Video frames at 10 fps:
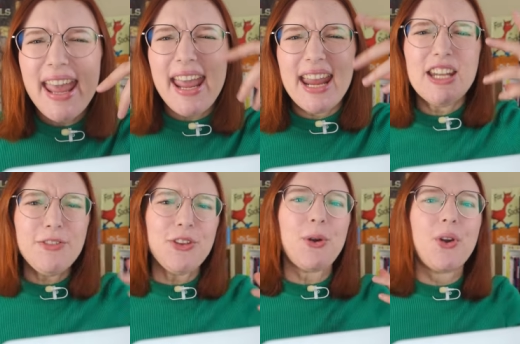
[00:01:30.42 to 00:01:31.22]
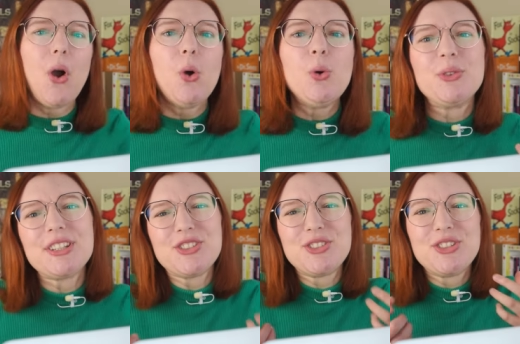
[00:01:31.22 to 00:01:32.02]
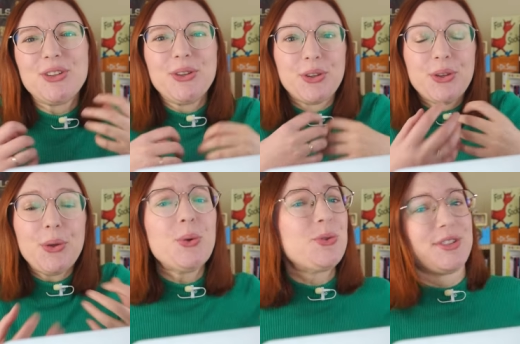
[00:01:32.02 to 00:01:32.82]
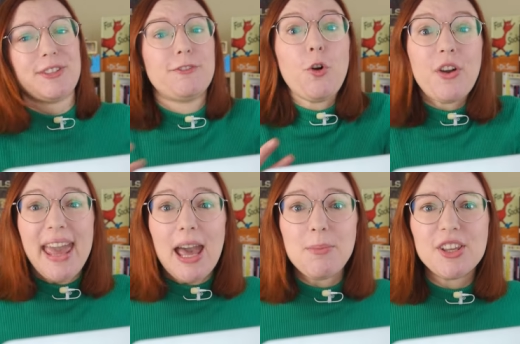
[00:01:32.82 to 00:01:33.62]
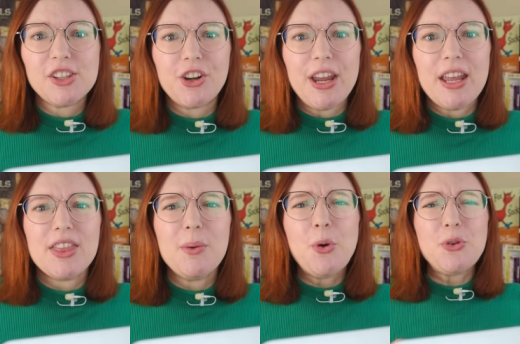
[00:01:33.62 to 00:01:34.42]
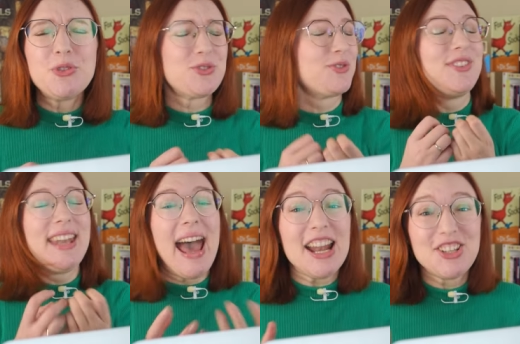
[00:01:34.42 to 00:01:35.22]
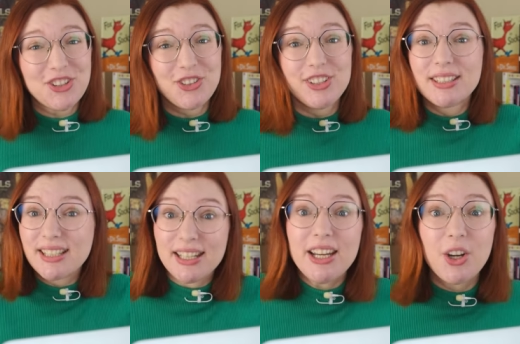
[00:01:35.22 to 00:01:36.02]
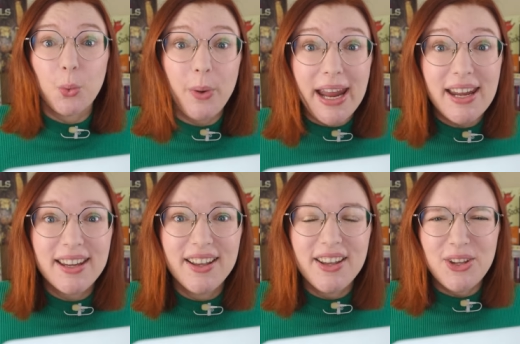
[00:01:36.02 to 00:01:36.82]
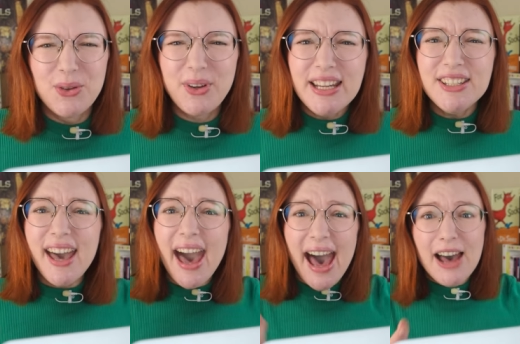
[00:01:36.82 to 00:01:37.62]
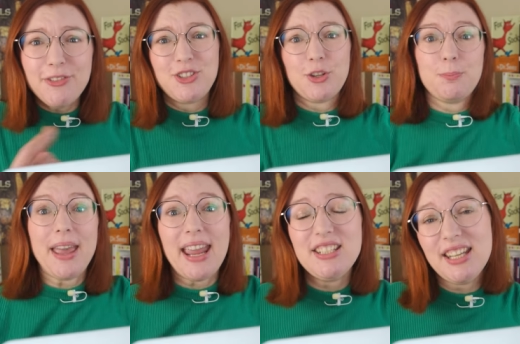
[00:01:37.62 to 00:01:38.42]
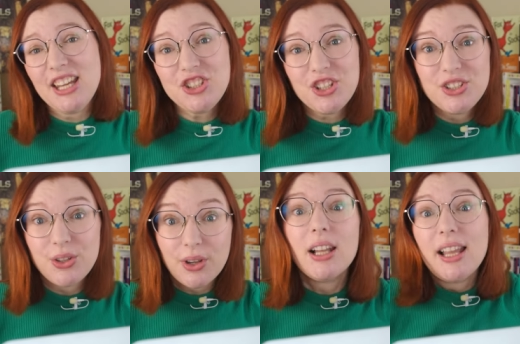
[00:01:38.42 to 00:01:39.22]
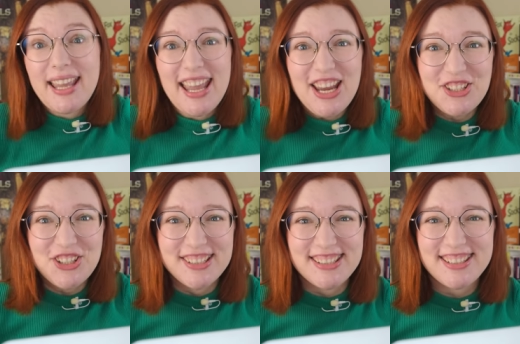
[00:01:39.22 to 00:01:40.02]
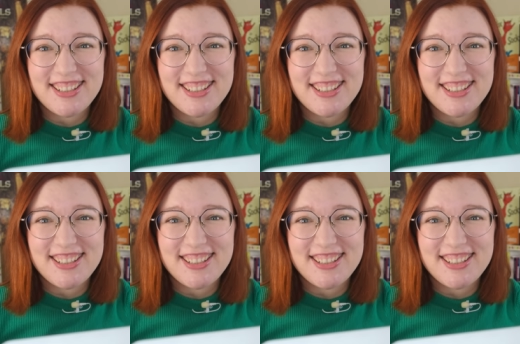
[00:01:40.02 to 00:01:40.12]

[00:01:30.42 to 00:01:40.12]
And if your goal is to use vocabulary in the most natural and clear way, you kind of have to pay attention to collocations.